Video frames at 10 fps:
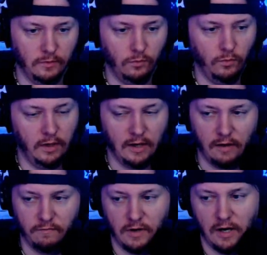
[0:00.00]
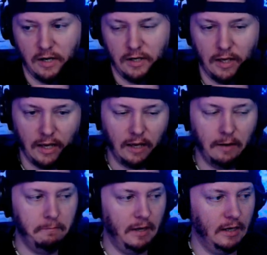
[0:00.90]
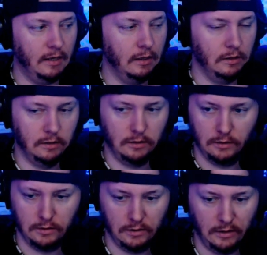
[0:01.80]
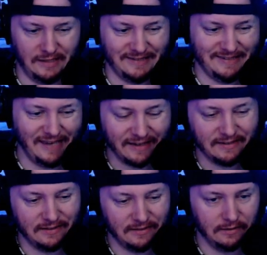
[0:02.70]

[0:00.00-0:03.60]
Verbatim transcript: We have got a big a six,